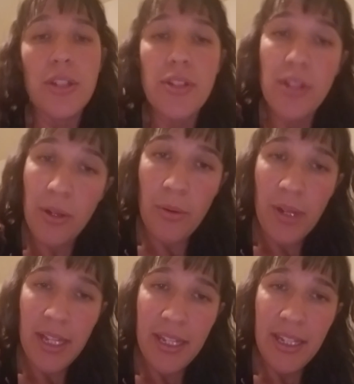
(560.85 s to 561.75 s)

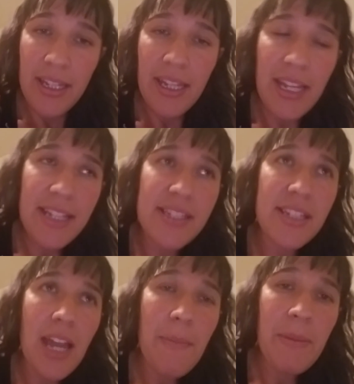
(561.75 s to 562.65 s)
So it's
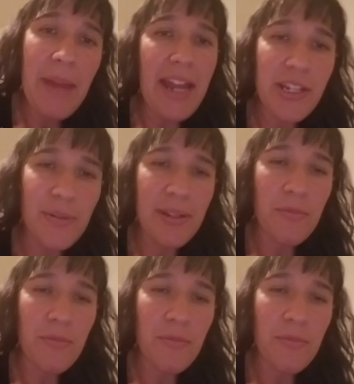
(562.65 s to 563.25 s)
coming back to it.